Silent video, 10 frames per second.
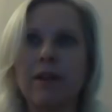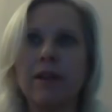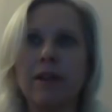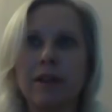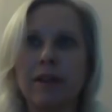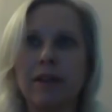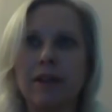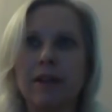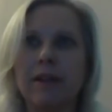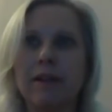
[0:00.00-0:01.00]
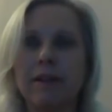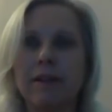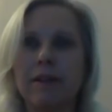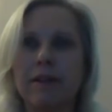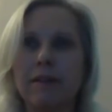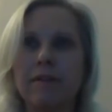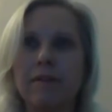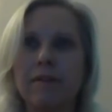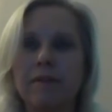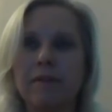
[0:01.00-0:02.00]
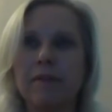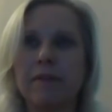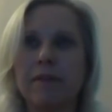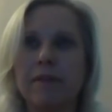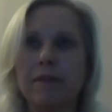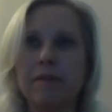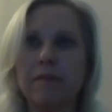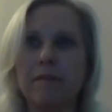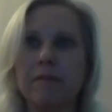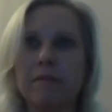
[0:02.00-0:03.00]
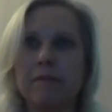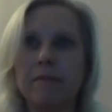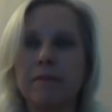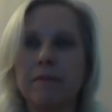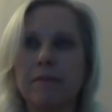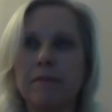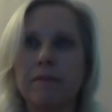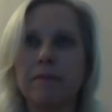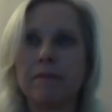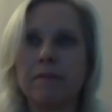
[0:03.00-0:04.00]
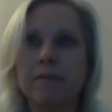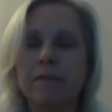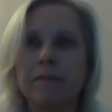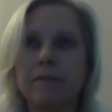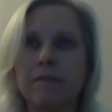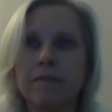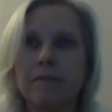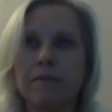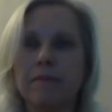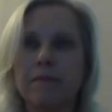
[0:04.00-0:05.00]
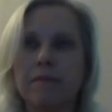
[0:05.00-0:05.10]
This person isn't speaking.